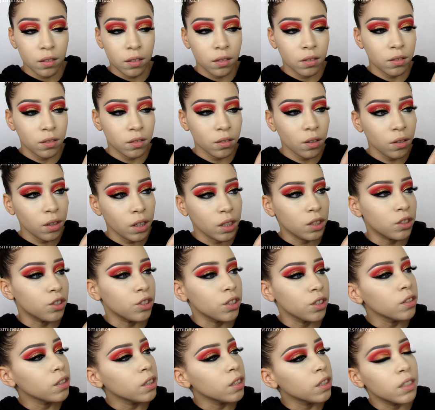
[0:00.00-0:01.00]
So
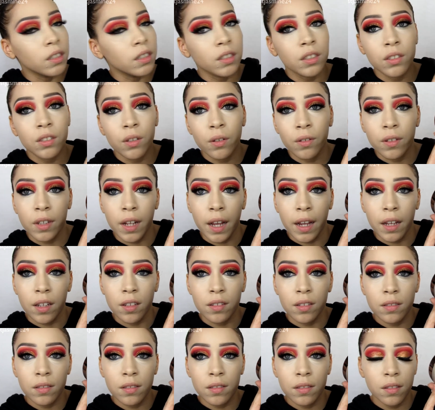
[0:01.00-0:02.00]
luxurious, so
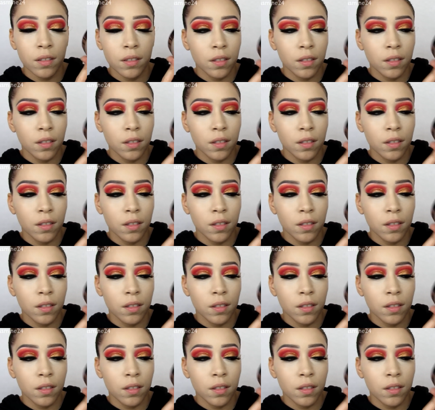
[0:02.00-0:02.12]
nice.